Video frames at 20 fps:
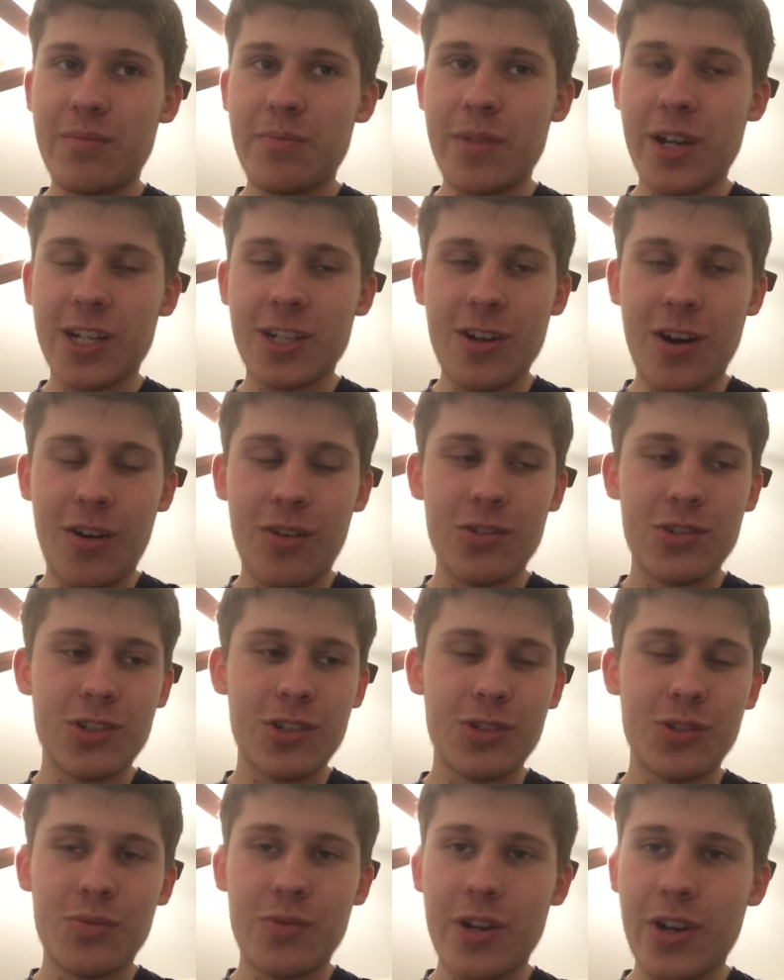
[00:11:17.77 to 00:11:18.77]
McDonald's
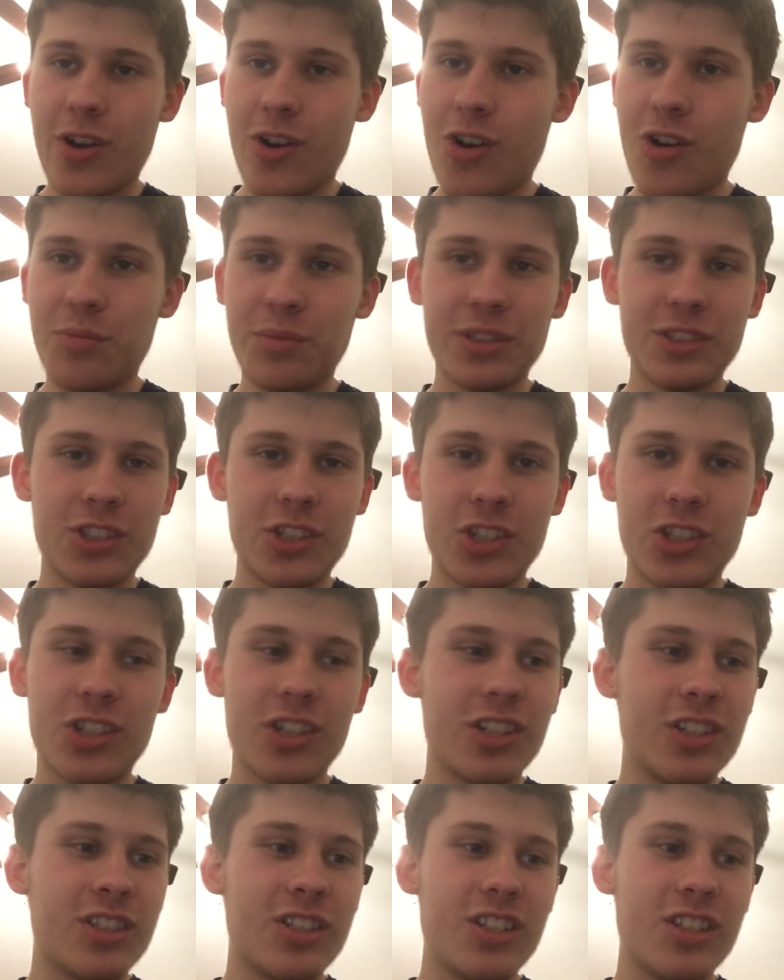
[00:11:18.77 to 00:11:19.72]
on the way home and just